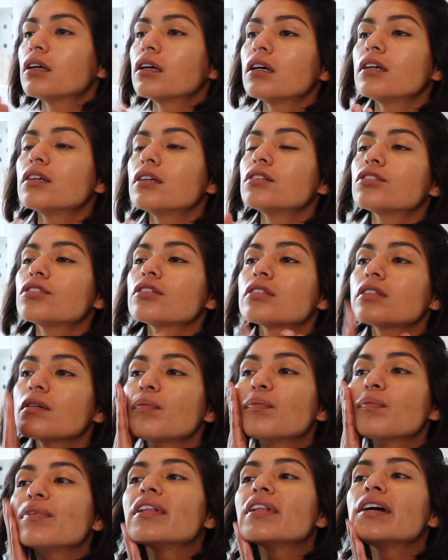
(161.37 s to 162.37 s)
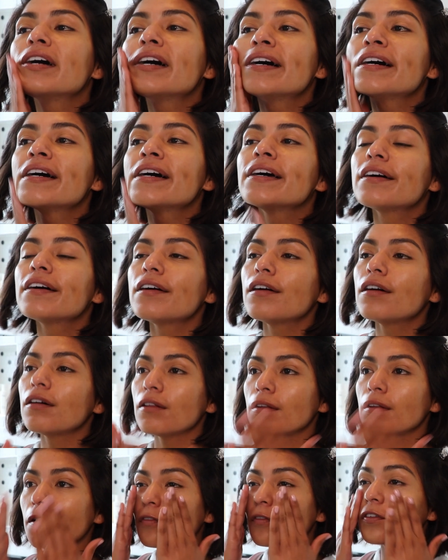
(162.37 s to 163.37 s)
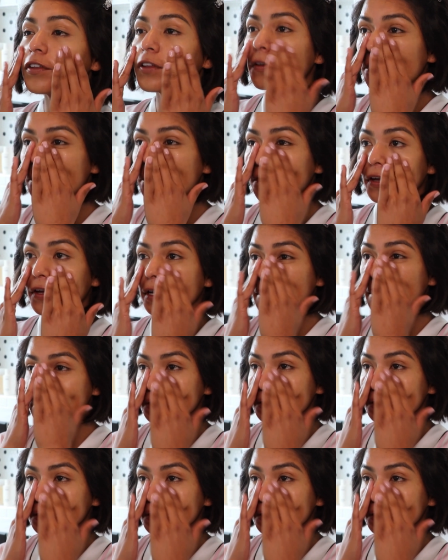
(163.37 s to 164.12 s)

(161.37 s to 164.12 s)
and just apply it all over the face.